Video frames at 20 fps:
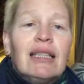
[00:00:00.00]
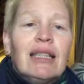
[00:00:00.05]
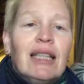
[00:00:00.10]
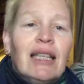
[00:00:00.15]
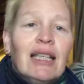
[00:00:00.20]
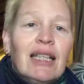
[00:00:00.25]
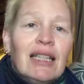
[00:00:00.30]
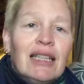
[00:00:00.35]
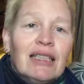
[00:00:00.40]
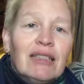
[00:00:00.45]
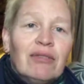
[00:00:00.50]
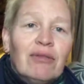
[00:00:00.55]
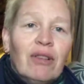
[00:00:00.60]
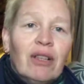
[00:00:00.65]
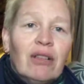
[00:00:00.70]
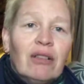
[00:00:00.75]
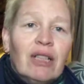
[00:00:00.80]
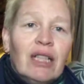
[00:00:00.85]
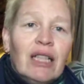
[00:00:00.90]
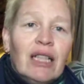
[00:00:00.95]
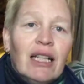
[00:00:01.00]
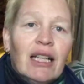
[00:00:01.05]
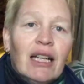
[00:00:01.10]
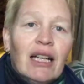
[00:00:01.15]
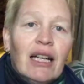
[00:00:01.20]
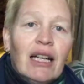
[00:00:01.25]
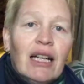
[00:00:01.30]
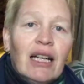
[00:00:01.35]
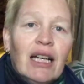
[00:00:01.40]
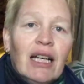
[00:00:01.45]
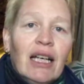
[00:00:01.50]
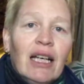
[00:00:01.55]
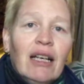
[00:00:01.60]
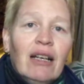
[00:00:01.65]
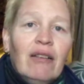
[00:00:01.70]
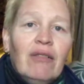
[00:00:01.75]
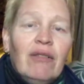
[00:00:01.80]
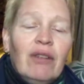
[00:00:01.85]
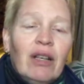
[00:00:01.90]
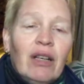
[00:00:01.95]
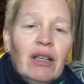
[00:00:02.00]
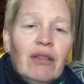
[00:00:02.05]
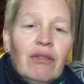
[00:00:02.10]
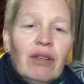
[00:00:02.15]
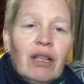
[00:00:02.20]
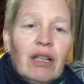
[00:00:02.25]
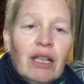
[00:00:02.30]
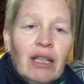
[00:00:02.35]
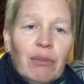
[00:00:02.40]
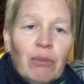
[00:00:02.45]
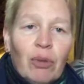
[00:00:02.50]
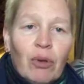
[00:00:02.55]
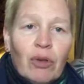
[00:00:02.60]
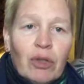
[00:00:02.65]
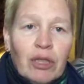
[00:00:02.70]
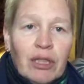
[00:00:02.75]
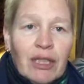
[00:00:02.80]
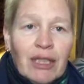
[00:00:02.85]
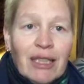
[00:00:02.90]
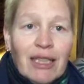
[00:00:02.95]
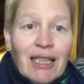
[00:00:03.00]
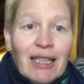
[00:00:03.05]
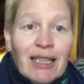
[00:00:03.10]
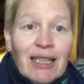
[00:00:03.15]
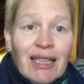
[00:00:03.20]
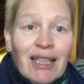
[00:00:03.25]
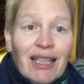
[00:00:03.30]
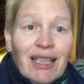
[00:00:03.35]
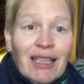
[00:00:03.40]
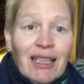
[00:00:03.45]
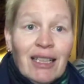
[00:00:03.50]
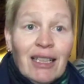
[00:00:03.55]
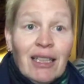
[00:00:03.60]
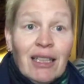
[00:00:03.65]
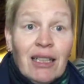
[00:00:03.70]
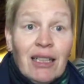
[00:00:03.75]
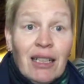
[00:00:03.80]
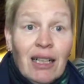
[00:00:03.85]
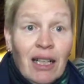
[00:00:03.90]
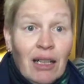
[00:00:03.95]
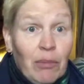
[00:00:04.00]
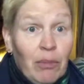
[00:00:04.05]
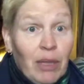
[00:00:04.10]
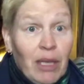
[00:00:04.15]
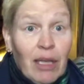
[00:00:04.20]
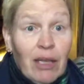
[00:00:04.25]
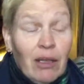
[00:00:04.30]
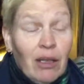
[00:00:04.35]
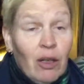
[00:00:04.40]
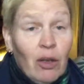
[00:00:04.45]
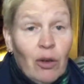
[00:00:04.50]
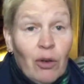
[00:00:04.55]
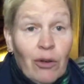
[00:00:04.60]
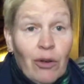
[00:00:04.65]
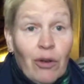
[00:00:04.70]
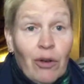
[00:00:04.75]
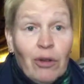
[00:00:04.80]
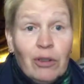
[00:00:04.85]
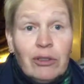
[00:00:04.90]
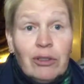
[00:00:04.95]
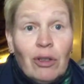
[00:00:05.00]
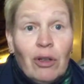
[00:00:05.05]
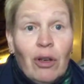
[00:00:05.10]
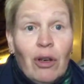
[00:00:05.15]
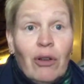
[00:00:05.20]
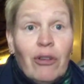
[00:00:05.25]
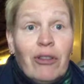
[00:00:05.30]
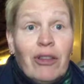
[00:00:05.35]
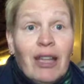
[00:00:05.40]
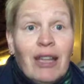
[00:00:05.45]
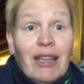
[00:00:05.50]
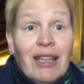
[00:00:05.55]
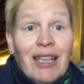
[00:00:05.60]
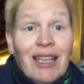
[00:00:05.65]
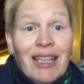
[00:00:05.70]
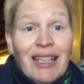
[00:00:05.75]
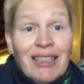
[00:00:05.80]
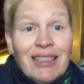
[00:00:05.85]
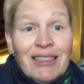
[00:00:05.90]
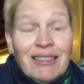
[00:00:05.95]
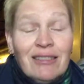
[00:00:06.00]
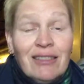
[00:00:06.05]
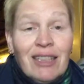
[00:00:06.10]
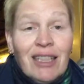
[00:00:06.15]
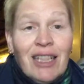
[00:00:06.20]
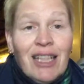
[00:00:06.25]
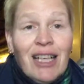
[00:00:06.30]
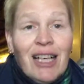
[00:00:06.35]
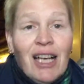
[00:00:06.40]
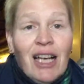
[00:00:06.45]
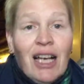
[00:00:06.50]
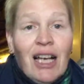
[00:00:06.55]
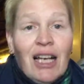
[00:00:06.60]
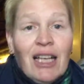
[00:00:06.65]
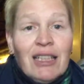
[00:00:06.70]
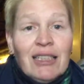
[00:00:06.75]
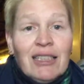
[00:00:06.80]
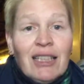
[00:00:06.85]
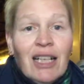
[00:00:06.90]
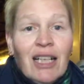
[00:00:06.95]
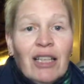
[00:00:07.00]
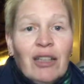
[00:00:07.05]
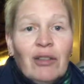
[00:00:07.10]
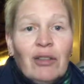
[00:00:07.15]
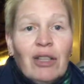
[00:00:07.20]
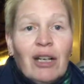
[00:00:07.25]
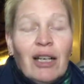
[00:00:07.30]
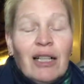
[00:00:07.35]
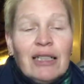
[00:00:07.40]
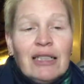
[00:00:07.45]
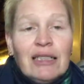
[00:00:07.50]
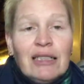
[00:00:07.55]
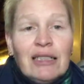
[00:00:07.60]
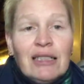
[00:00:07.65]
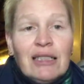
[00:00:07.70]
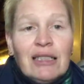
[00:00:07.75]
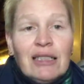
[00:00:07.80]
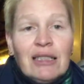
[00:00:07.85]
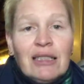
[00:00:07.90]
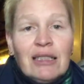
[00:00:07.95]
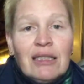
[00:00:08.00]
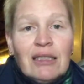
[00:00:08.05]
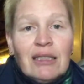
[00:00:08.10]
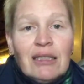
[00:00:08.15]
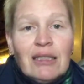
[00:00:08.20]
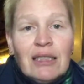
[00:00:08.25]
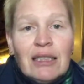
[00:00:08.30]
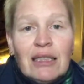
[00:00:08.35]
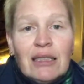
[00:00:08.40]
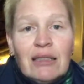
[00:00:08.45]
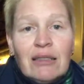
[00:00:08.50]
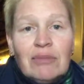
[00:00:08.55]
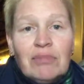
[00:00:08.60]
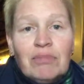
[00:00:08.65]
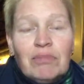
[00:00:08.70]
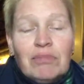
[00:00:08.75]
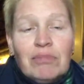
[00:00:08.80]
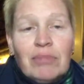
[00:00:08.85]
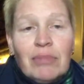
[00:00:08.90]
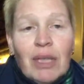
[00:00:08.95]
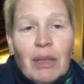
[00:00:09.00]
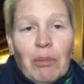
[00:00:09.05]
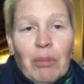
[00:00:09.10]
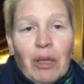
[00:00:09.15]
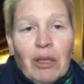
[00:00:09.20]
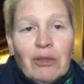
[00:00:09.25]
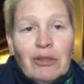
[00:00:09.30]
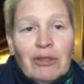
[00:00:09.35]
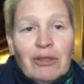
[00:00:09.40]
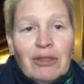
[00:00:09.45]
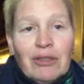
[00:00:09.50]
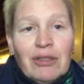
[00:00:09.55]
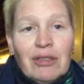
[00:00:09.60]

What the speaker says: think it's very very, very important that I'll be also authentic and tell you guys about